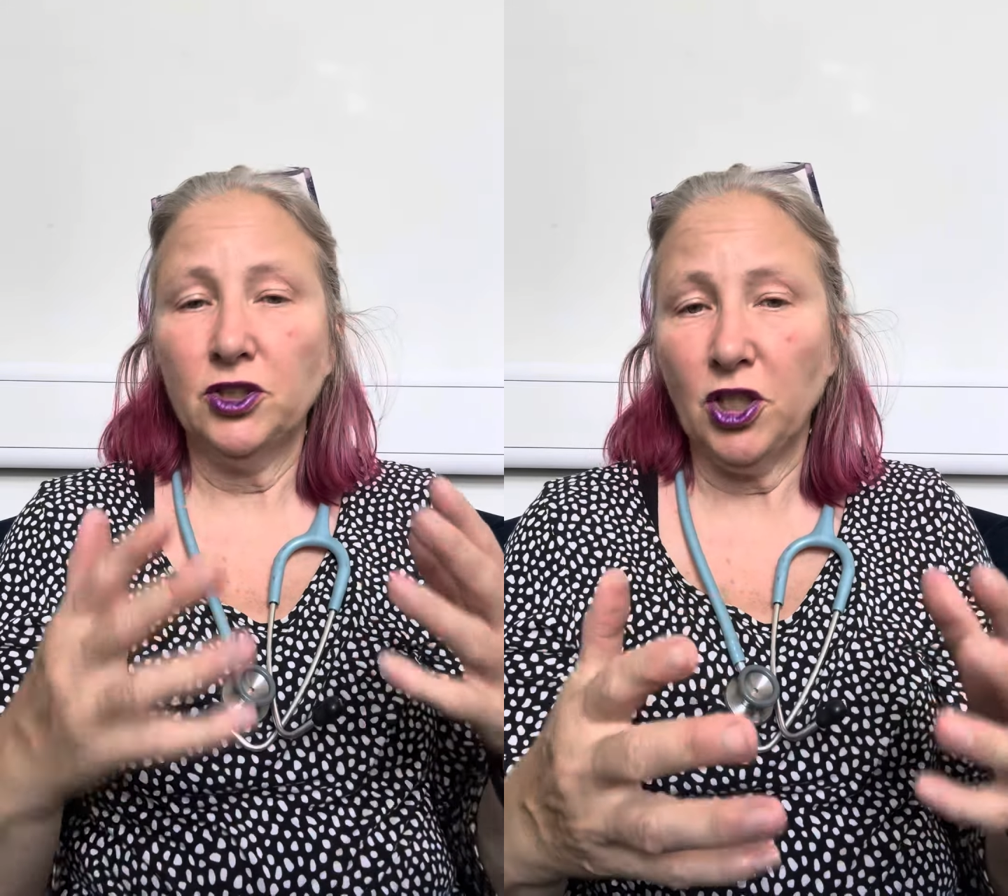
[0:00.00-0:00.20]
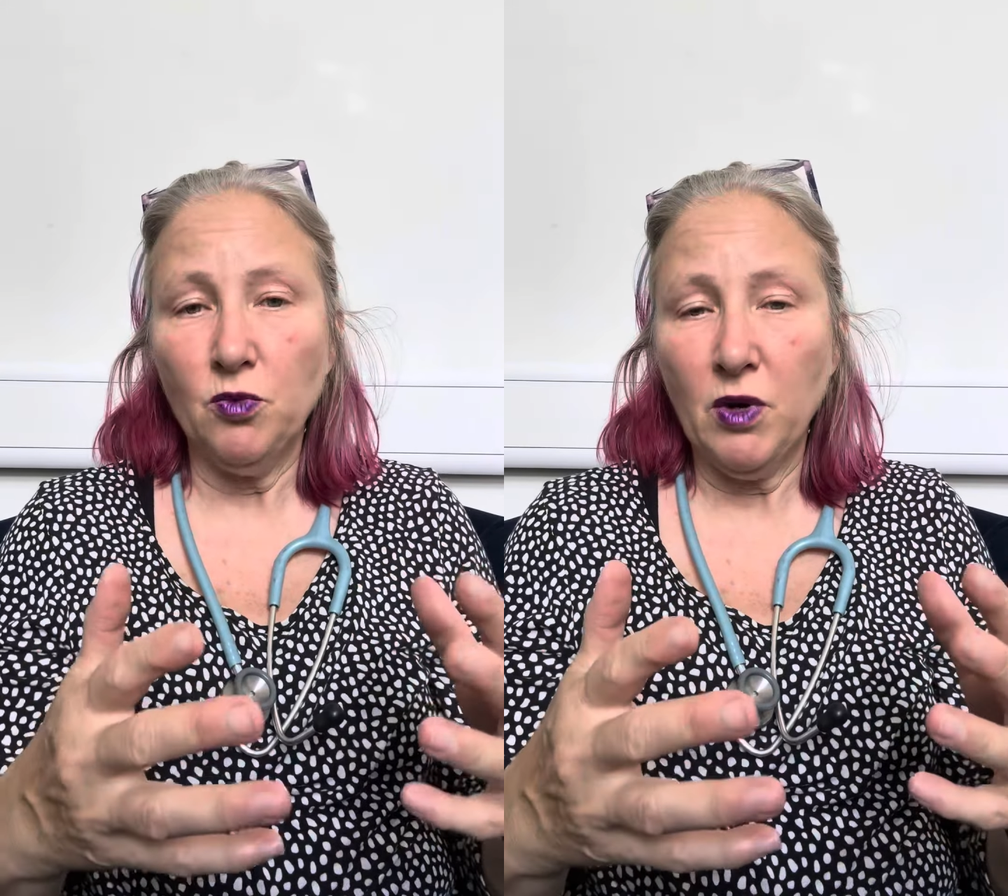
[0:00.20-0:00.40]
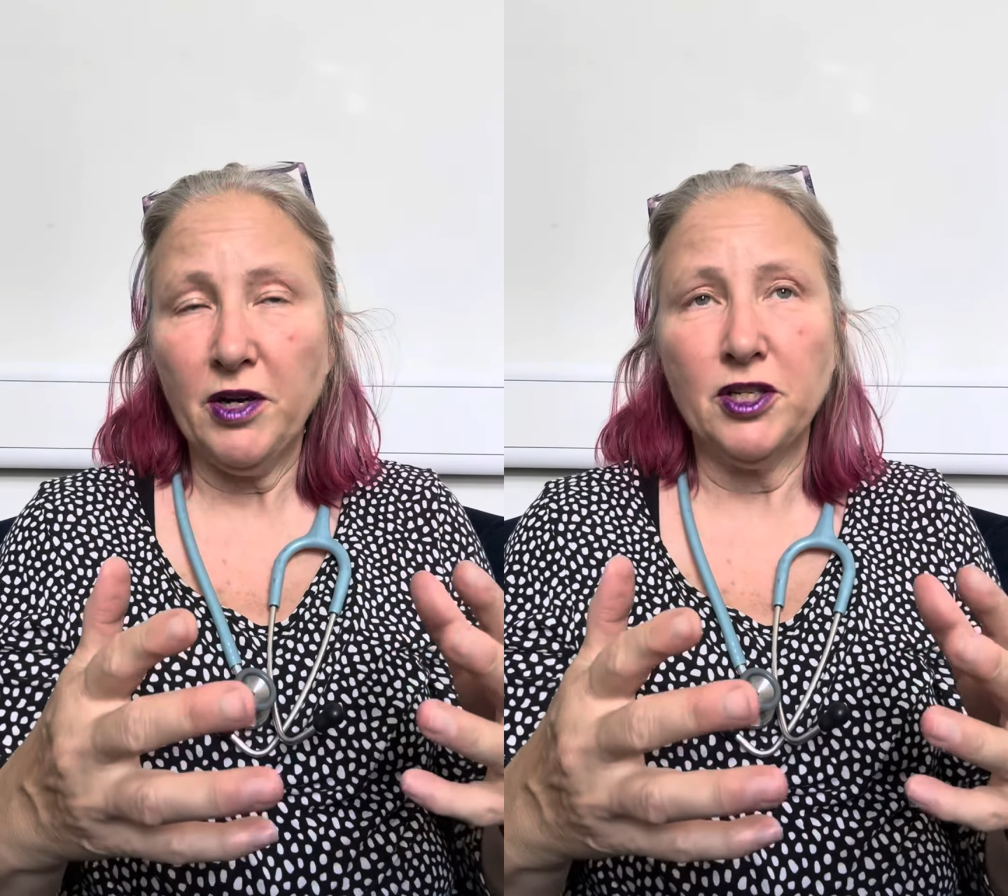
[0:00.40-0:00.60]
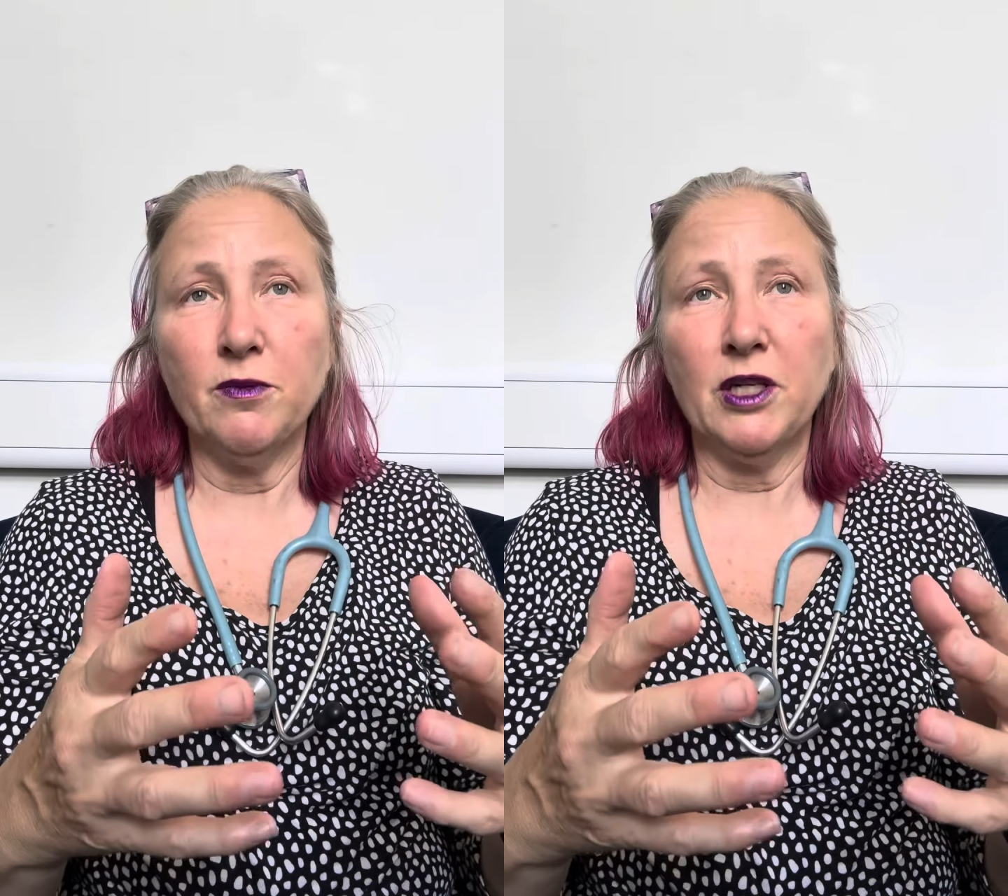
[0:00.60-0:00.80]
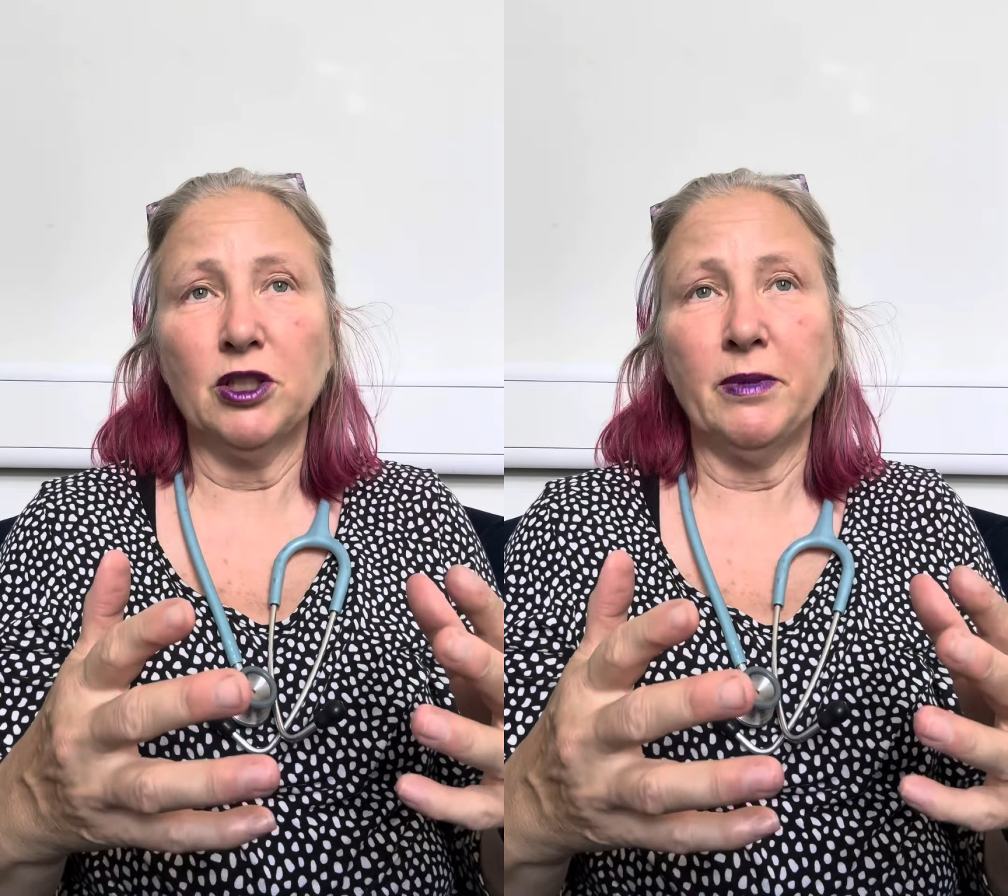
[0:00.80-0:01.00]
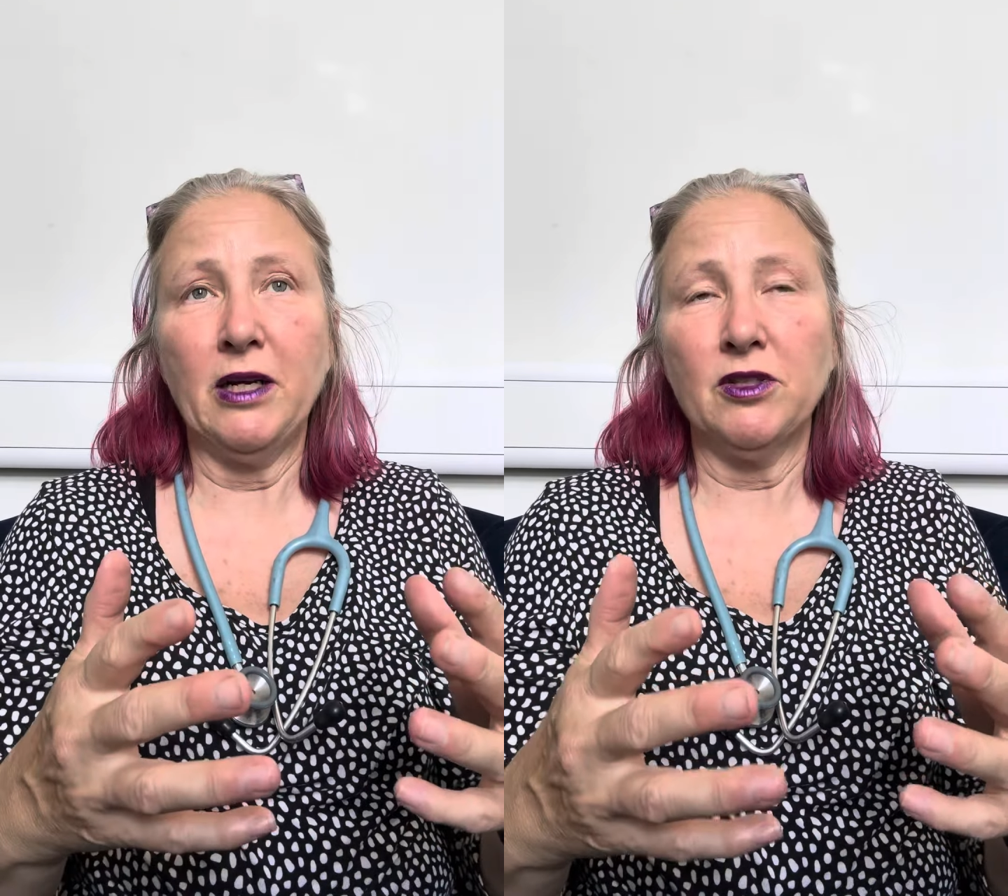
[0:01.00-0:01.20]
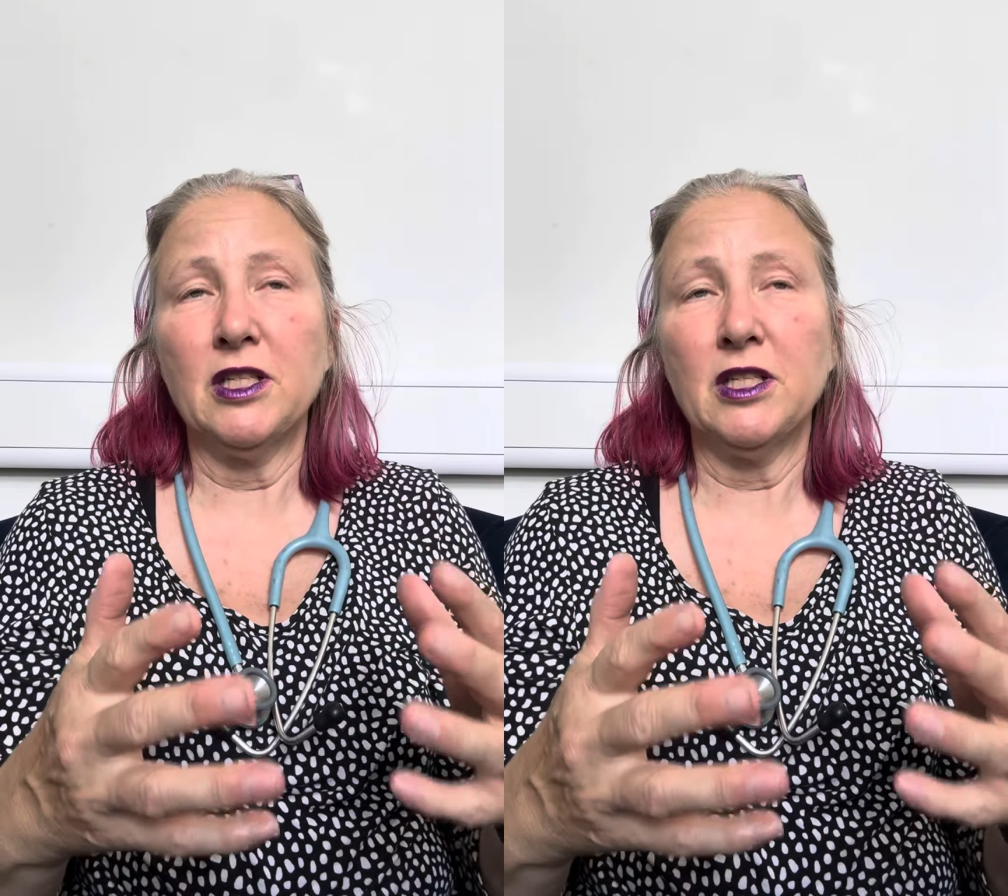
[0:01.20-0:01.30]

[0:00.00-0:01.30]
don't worry too much about it,